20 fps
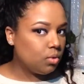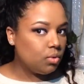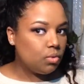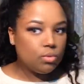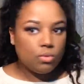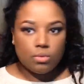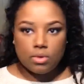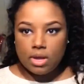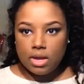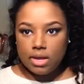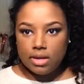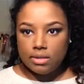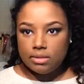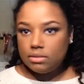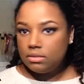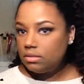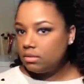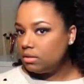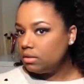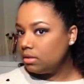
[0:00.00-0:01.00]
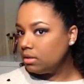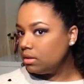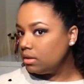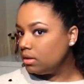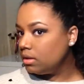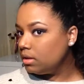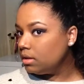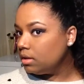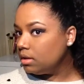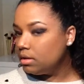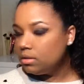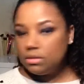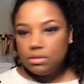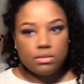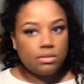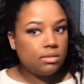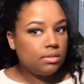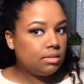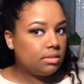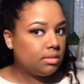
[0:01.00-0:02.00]
Oh guys, do you
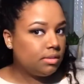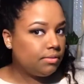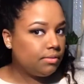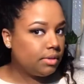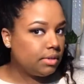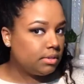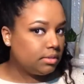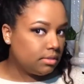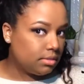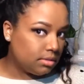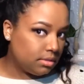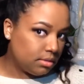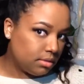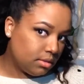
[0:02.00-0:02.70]
see the difference?